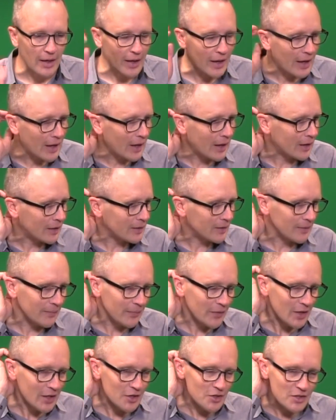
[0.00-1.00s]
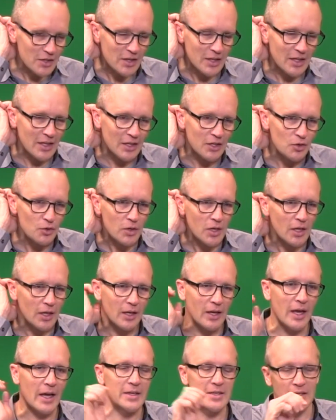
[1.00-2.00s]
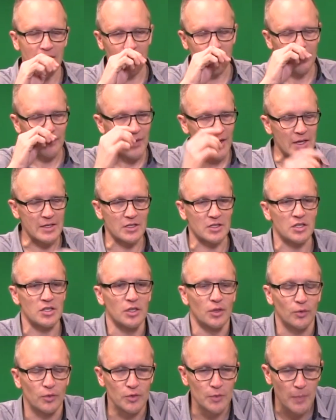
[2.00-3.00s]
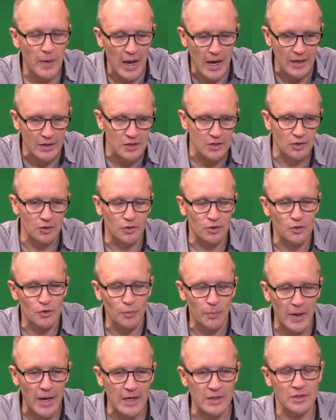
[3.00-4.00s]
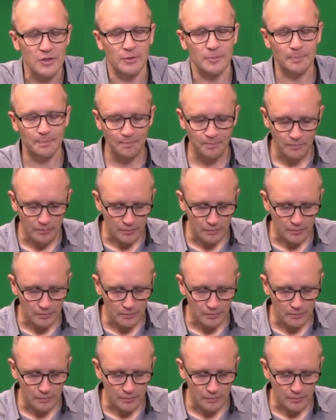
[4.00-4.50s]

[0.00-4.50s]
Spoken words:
And here's the thing, you can, as a children's pastor or youth pastor,